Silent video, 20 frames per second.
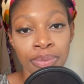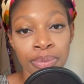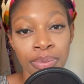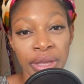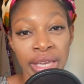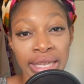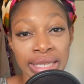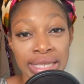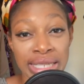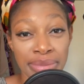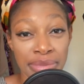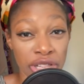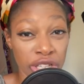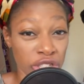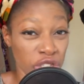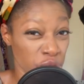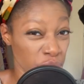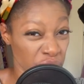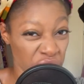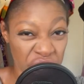being similar
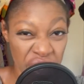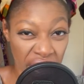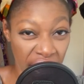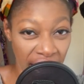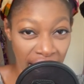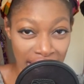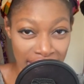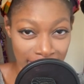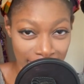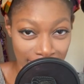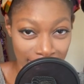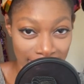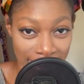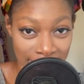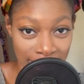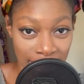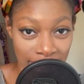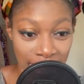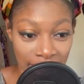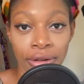to a child,
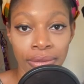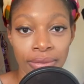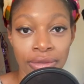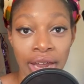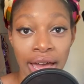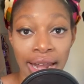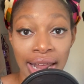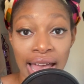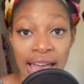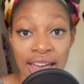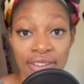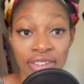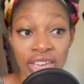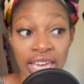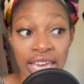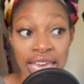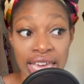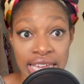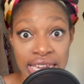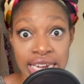not
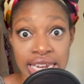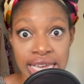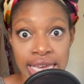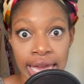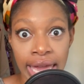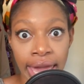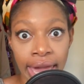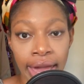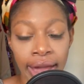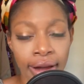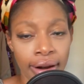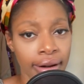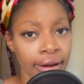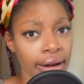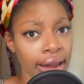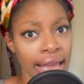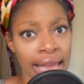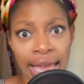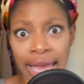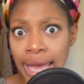having any
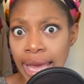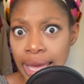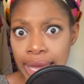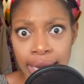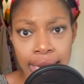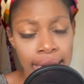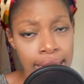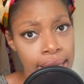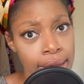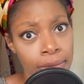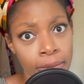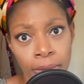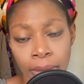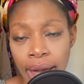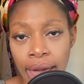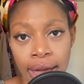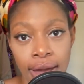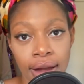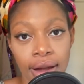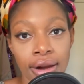hair
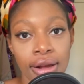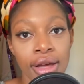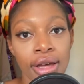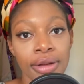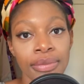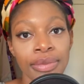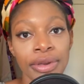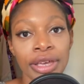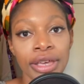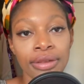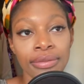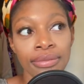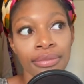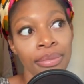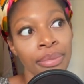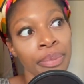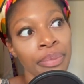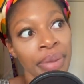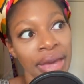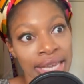anywhere, being
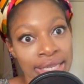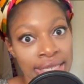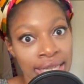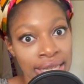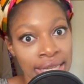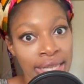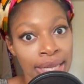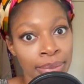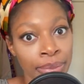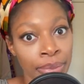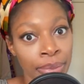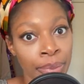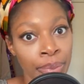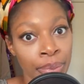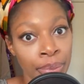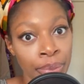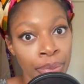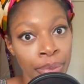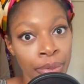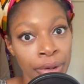basically
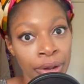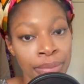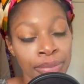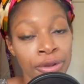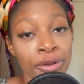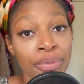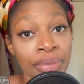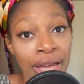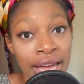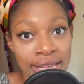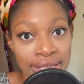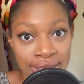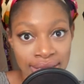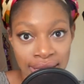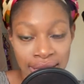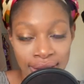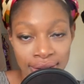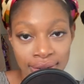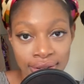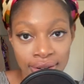
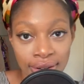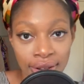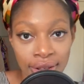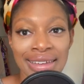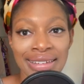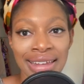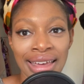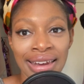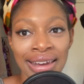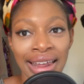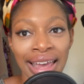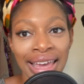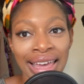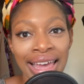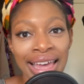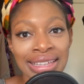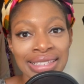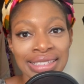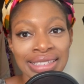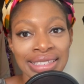prepubescent. And I
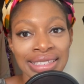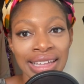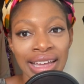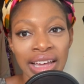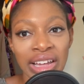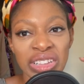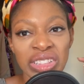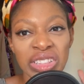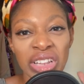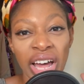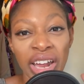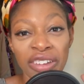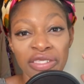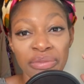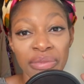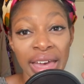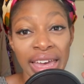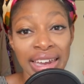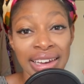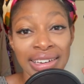guess a lot
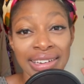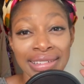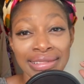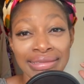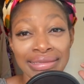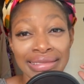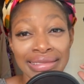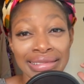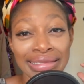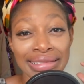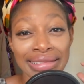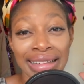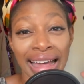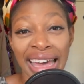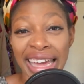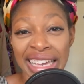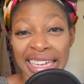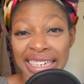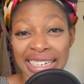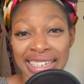of men
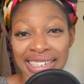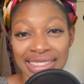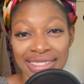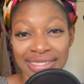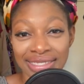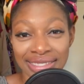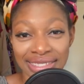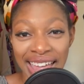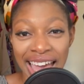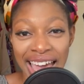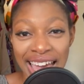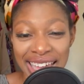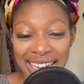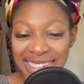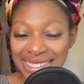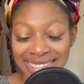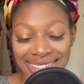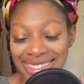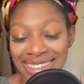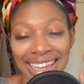liked
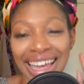that.